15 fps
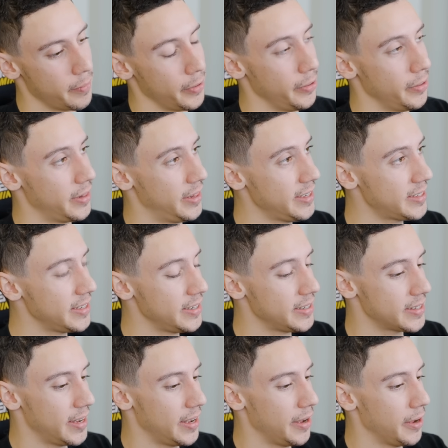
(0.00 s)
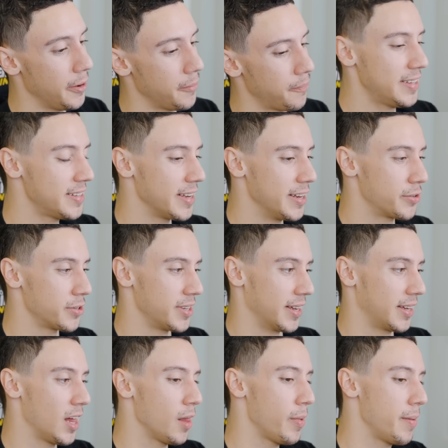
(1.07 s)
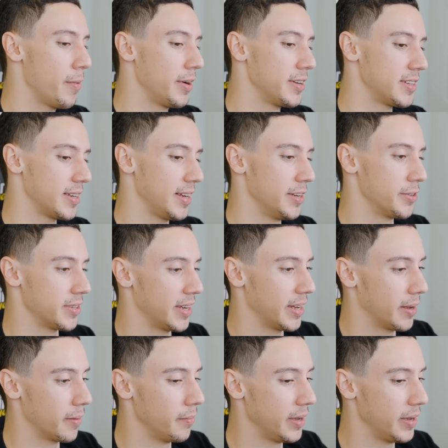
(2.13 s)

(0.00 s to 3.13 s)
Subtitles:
mode. This is interesting. Colorblind mode is interesting